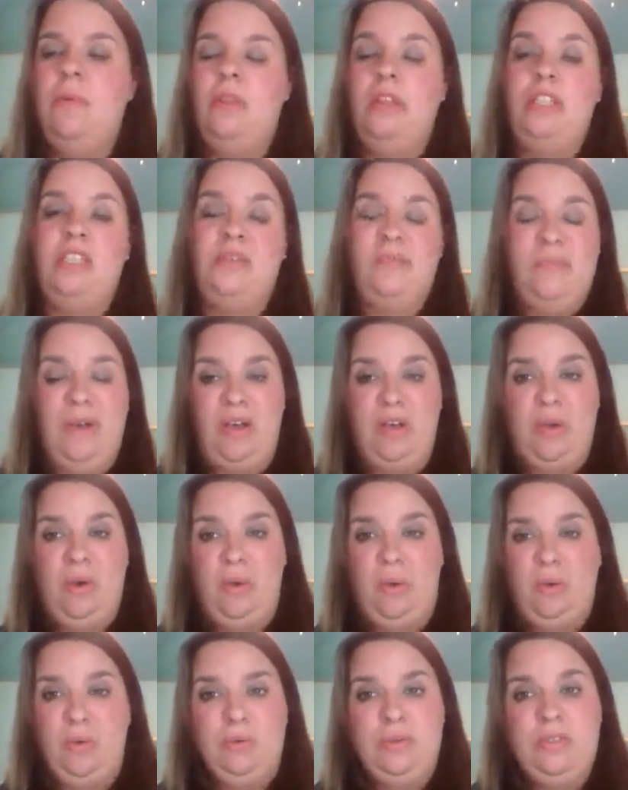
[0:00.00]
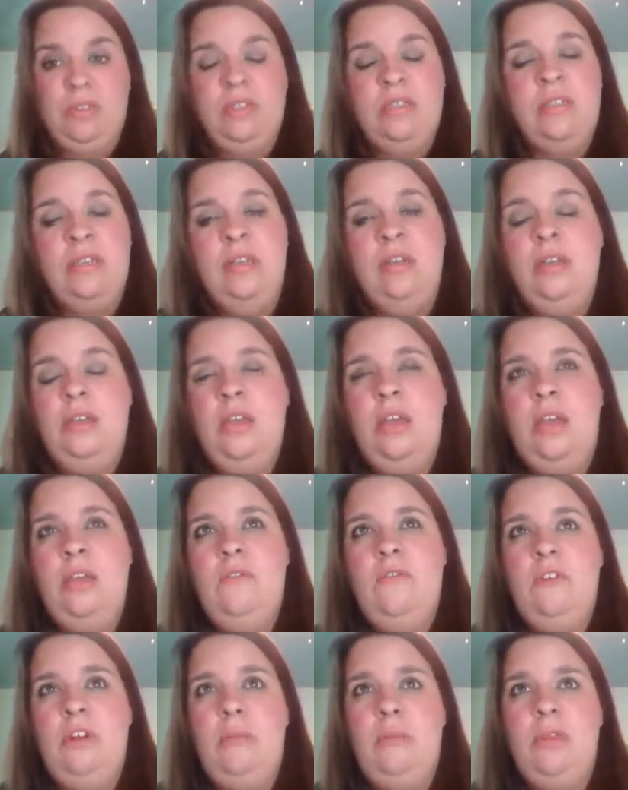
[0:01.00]
a list of my goals
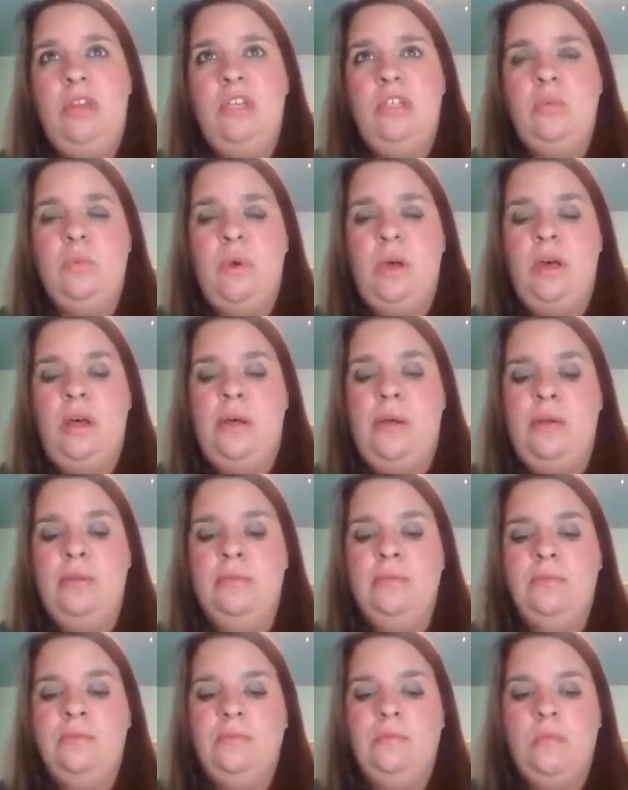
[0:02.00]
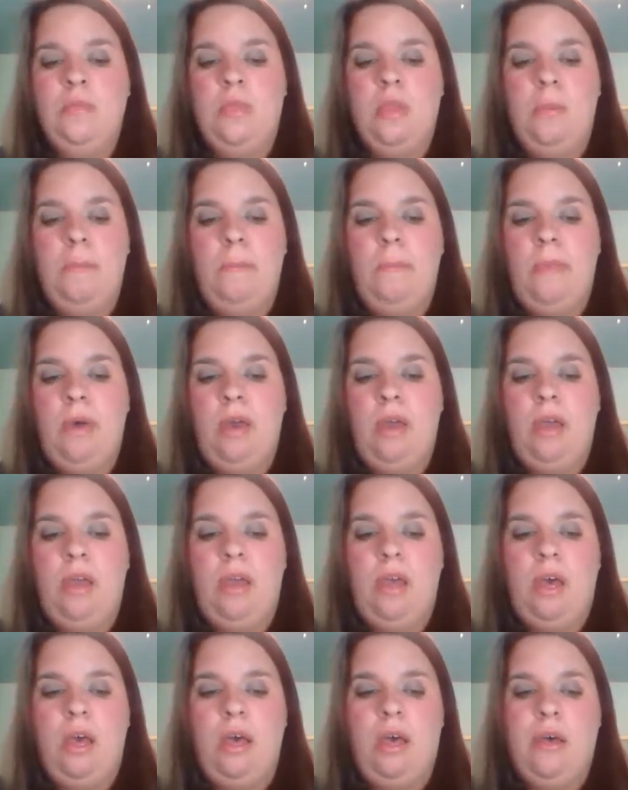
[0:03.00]
in front of me as well.
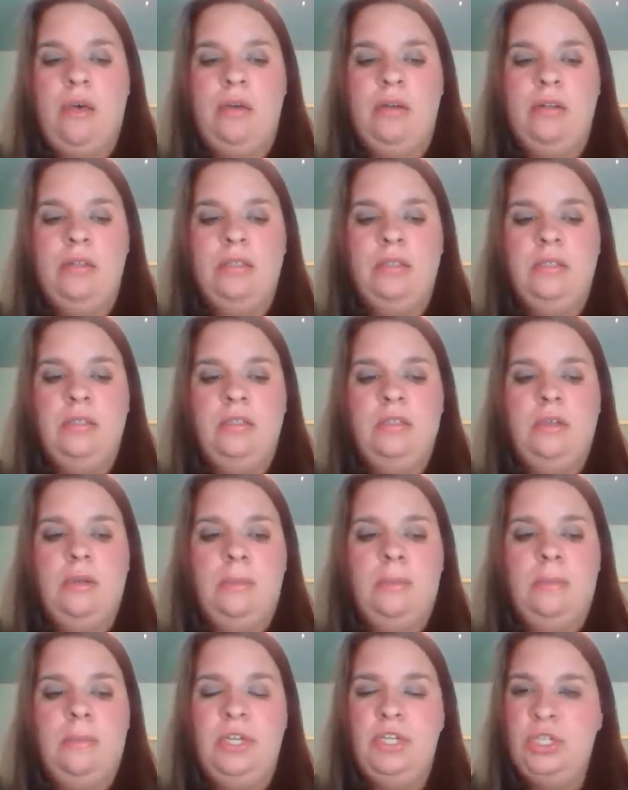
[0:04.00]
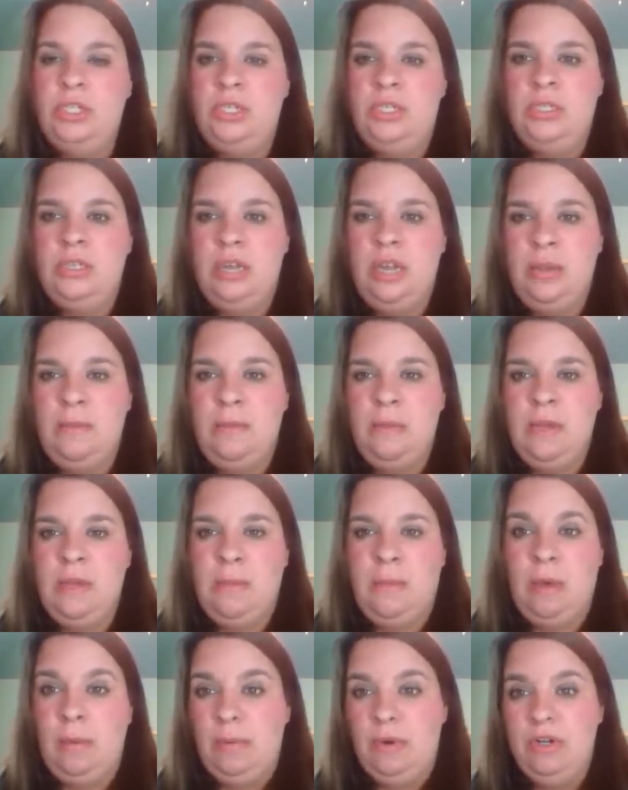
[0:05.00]
My mission
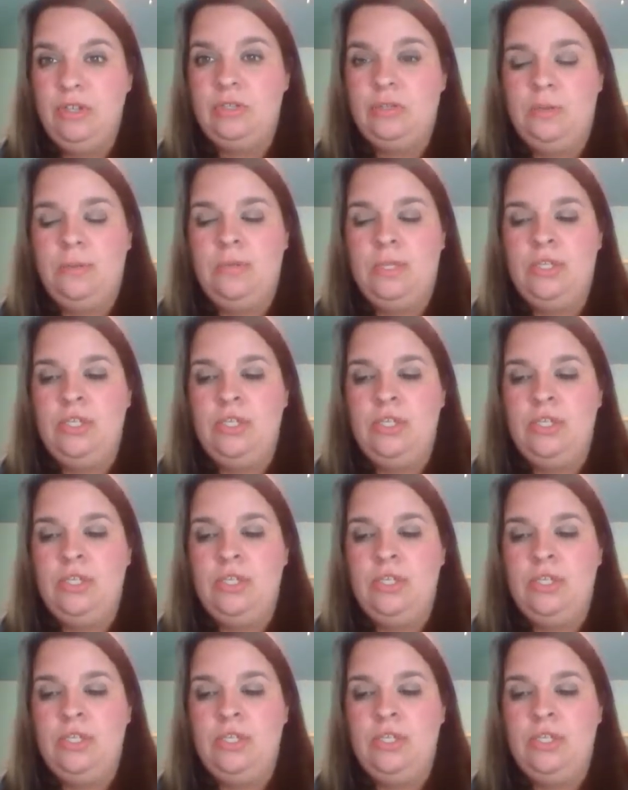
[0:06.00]
statement, my personal